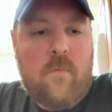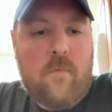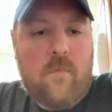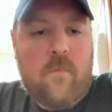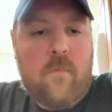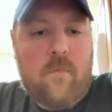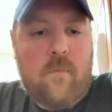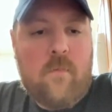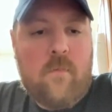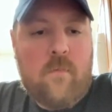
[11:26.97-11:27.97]

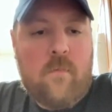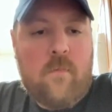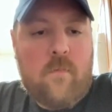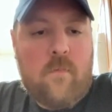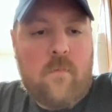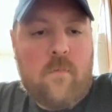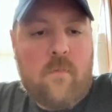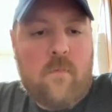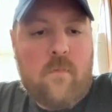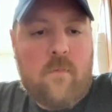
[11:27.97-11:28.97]

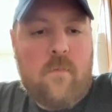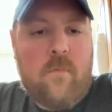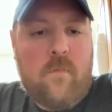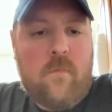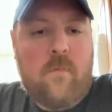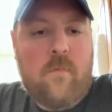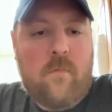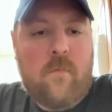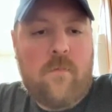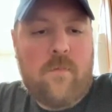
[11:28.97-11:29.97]

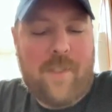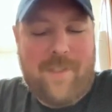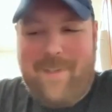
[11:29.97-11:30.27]
No words are spoken by the person on screen.